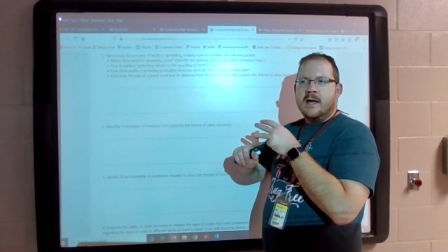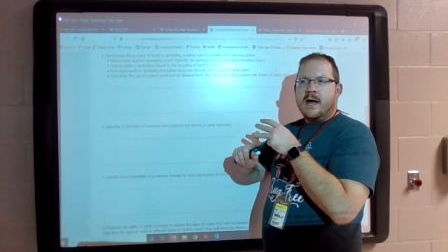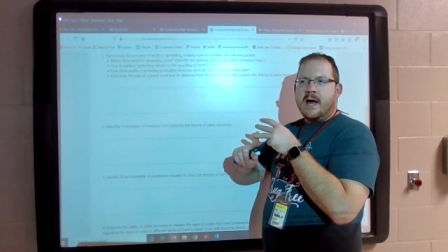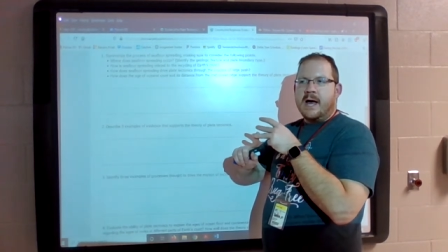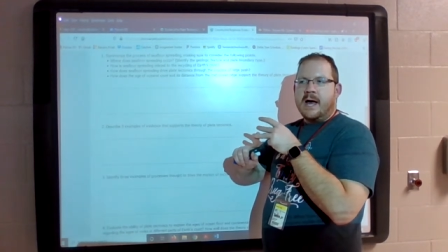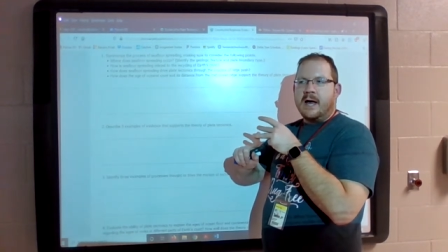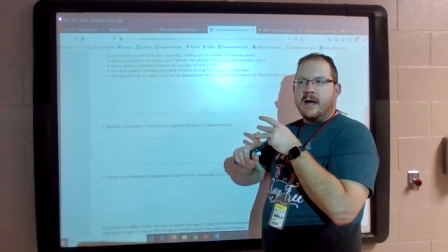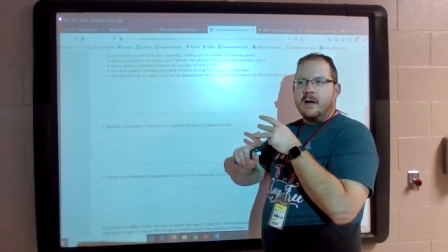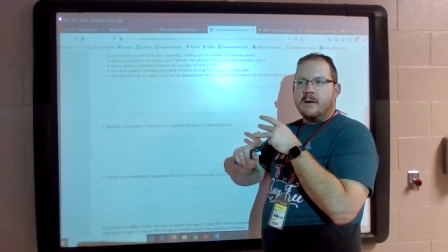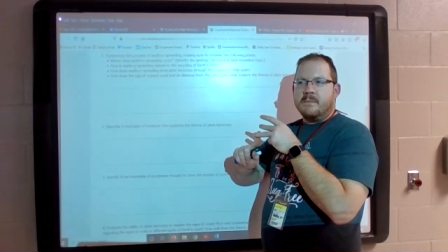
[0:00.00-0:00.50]

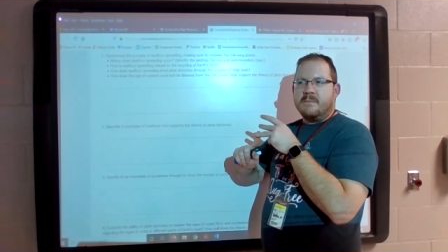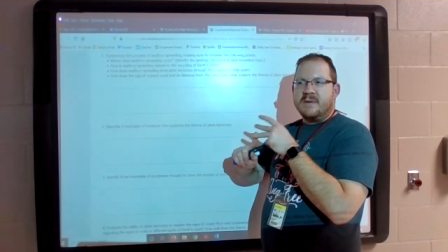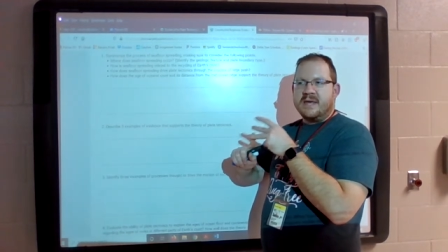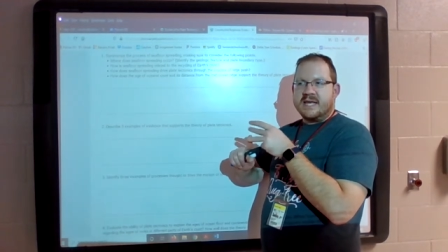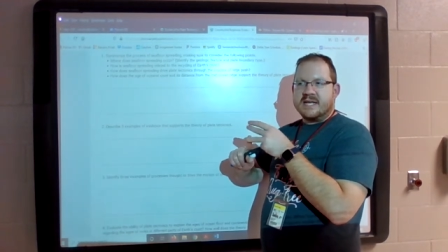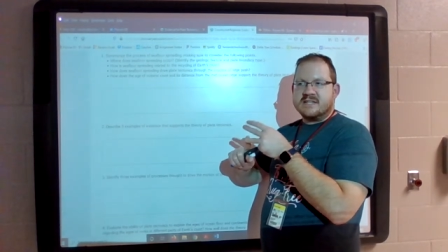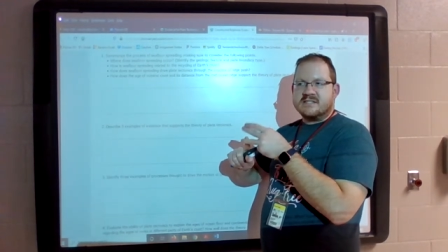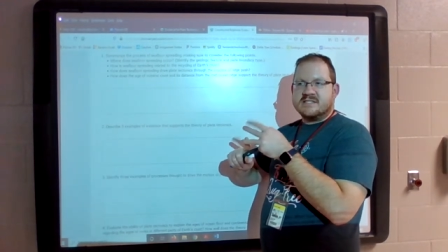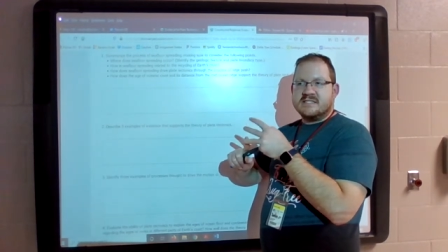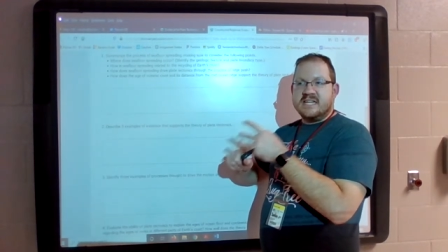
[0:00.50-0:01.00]
uh,
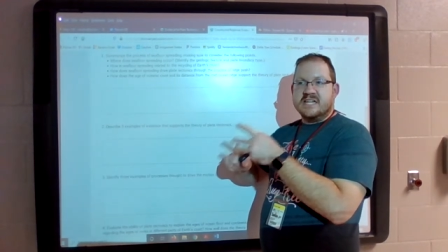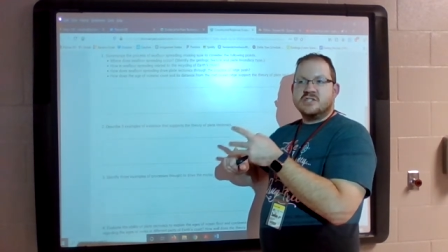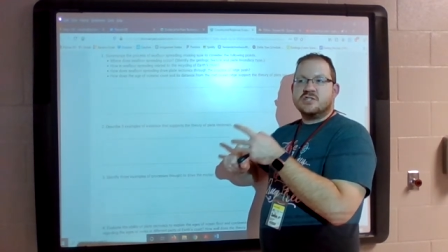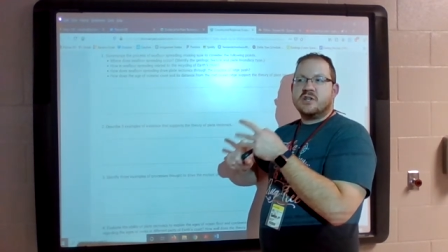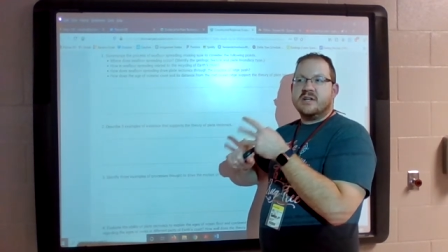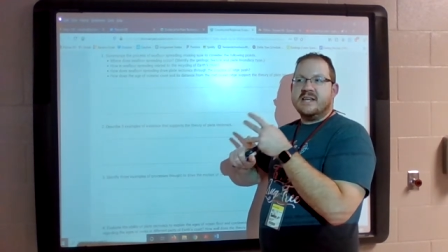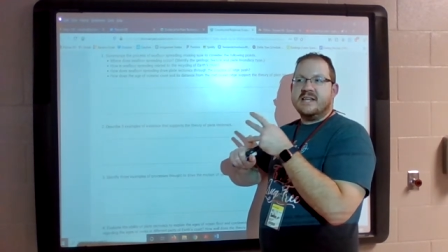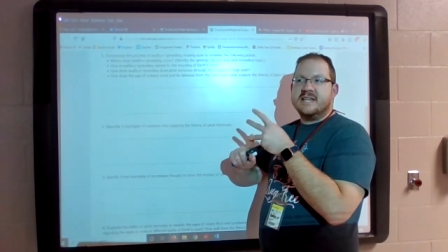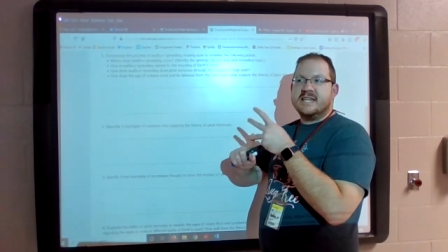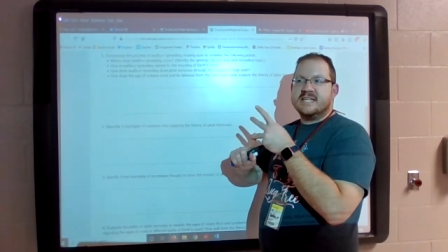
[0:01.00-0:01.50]
being
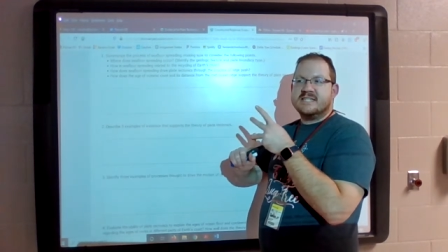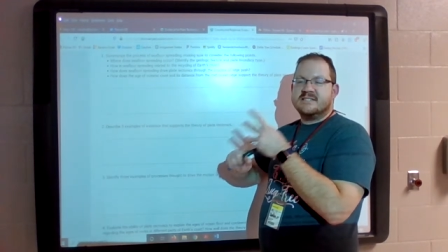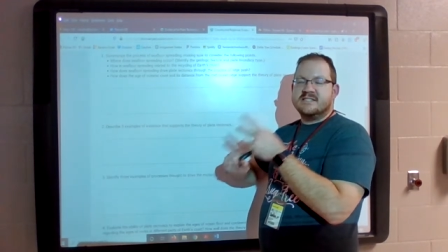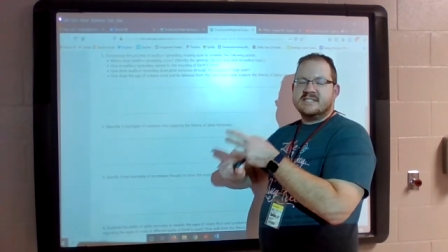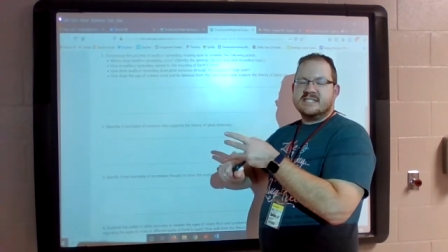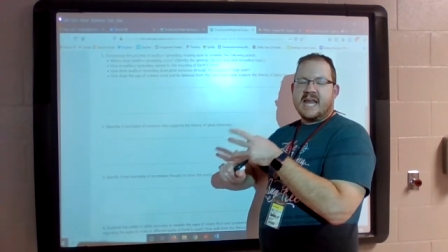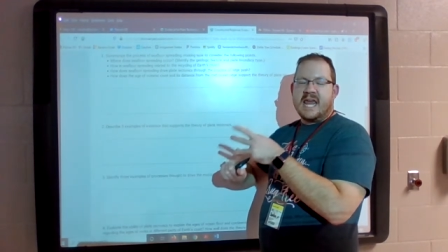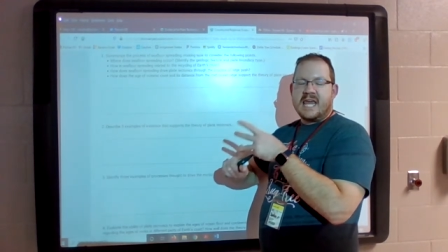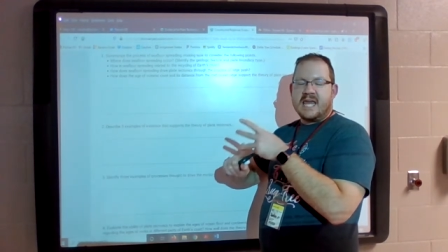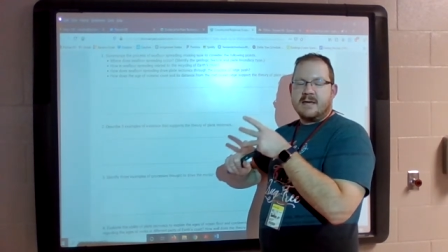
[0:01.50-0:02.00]
essentially the
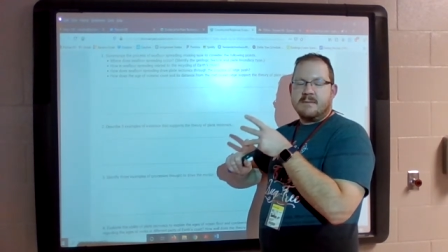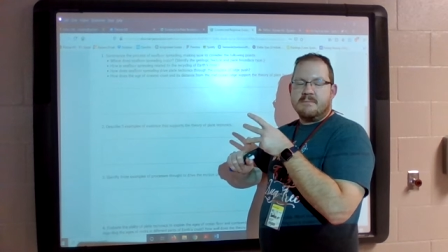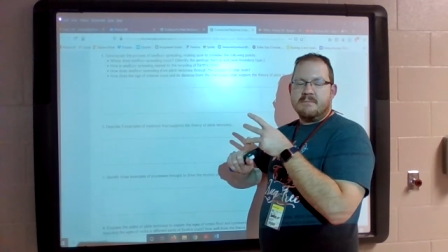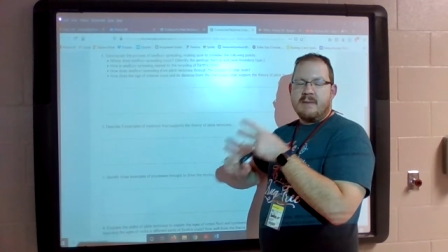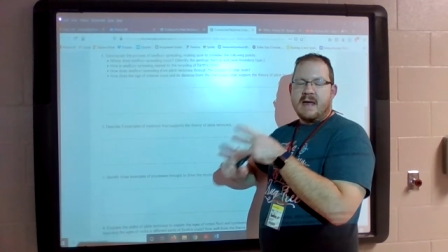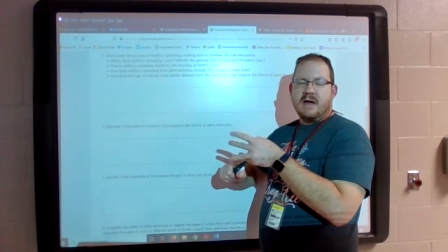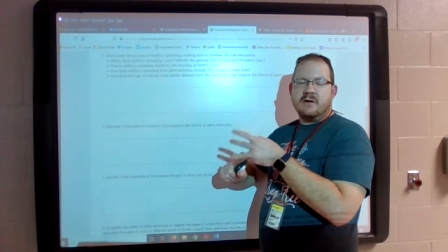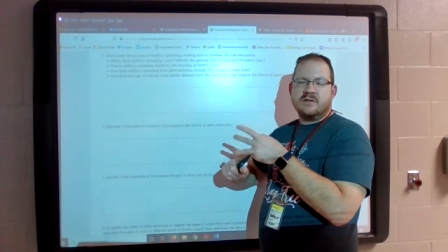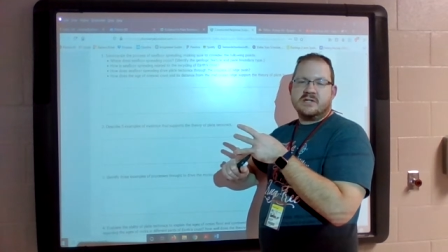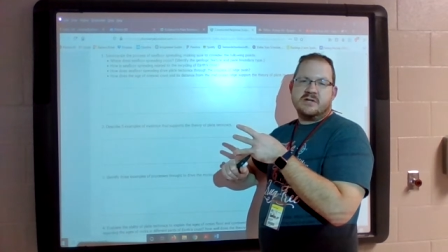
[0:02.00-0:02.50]
same
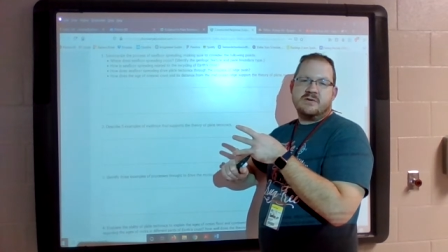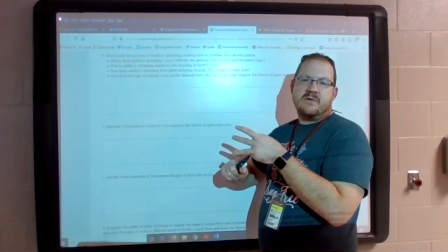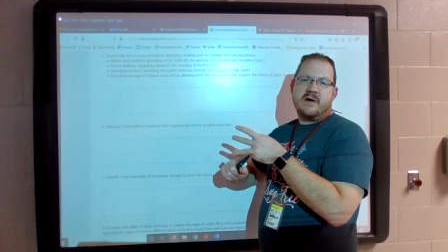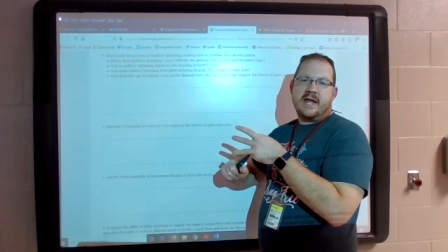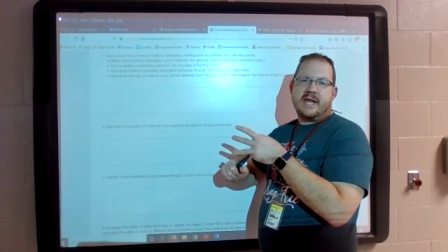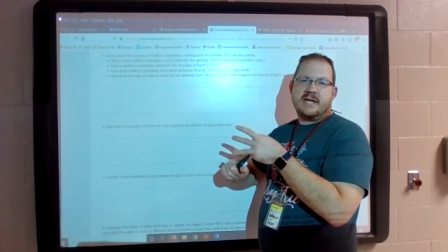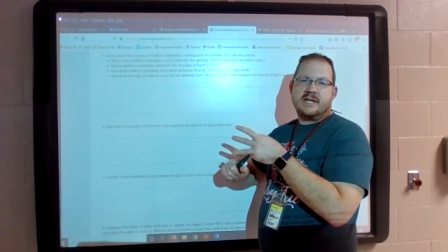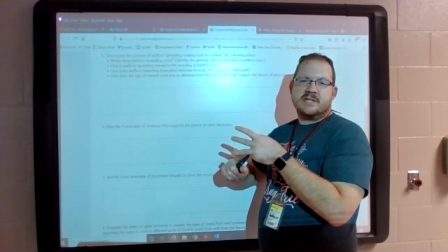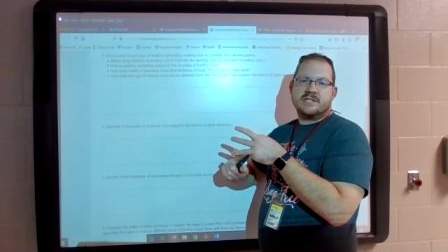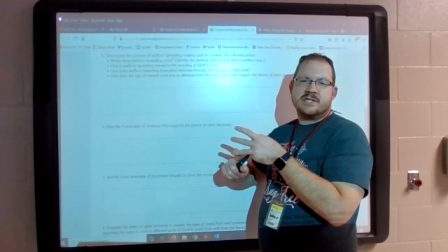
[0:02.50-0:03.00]
mountain
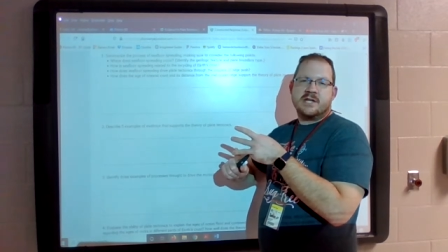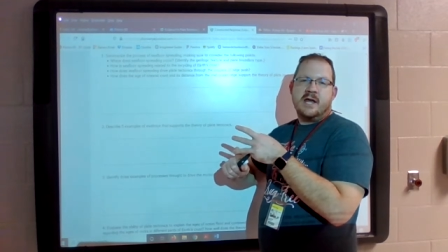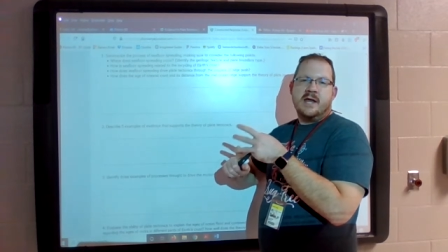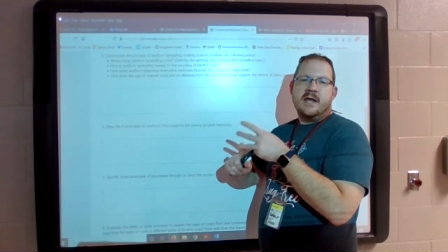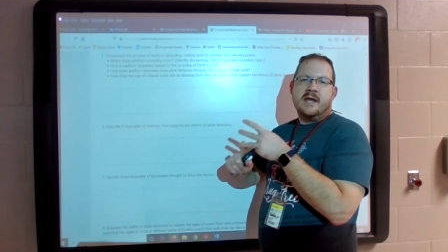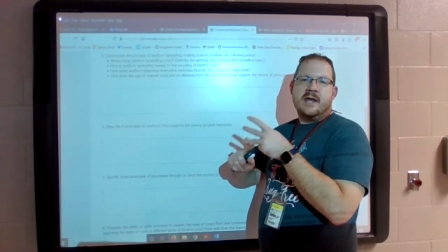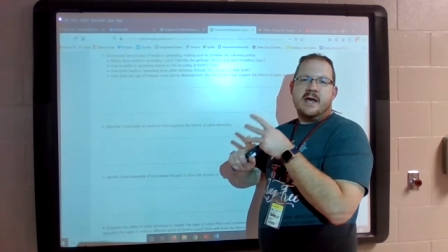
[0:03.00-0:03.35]
range